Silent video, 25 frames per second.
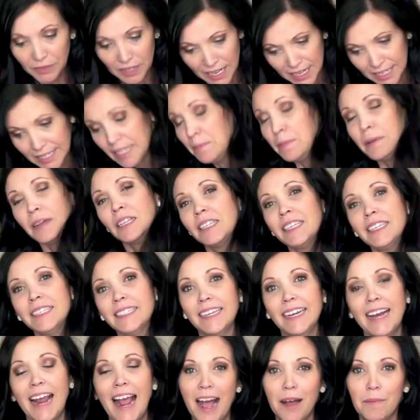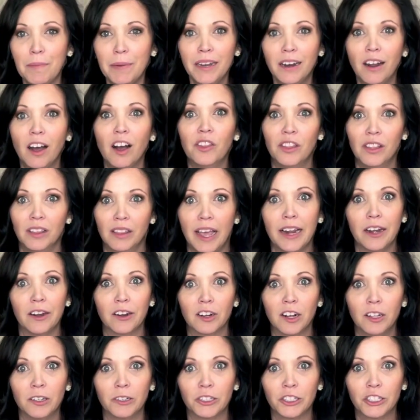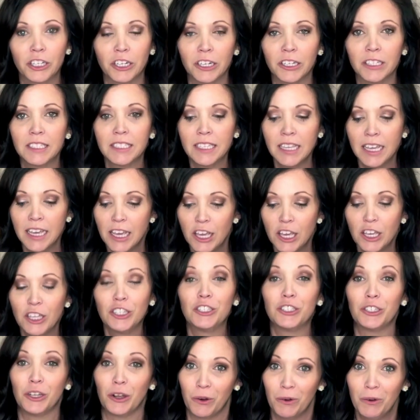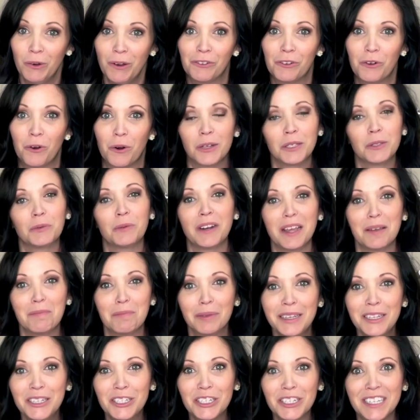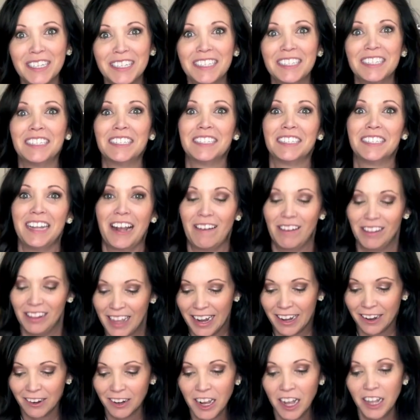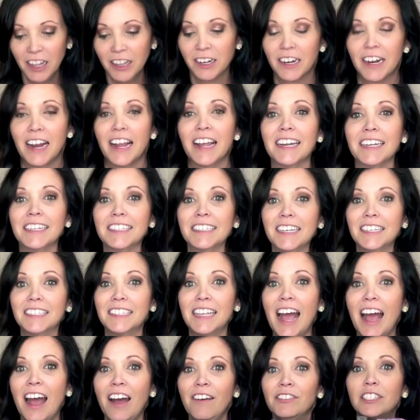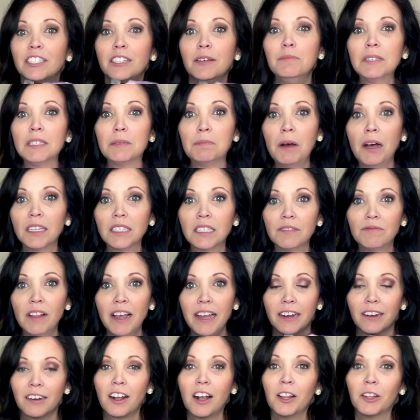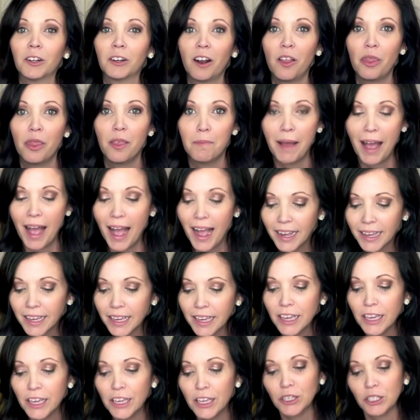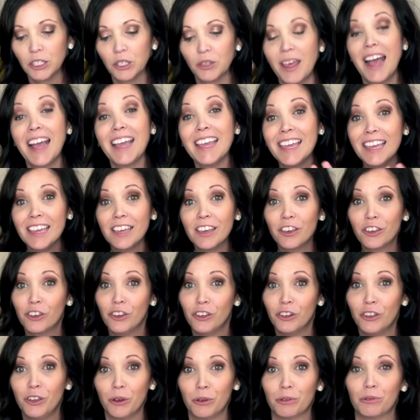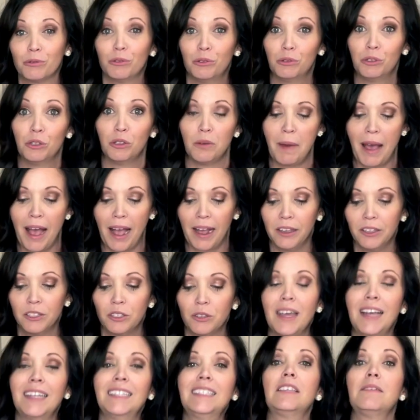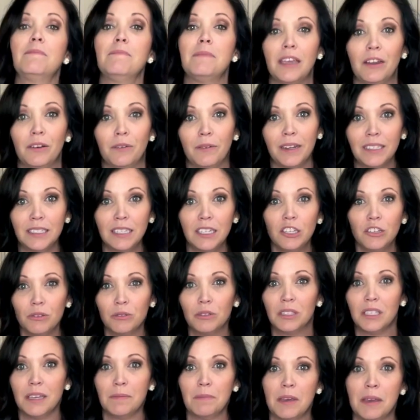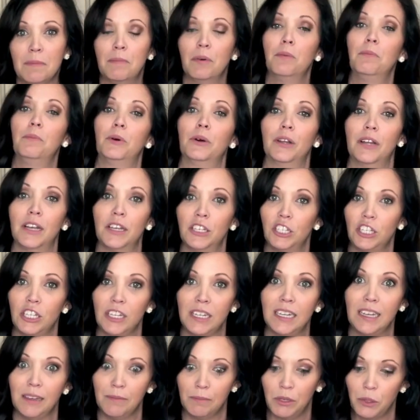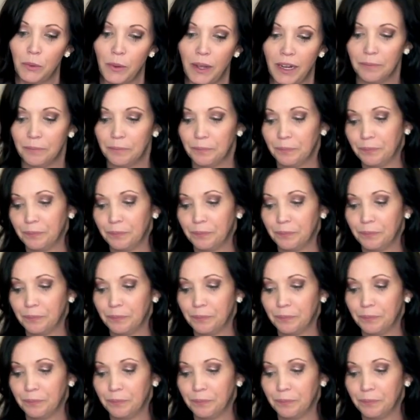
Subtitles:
Typically is gonna happen on the lighter color shirts. So of course, when I bleach this is now a lighter color, and it does have some spots of lighter color on the back. So that ink could go through to the back. So that's the main reason you see people put a sheet in between.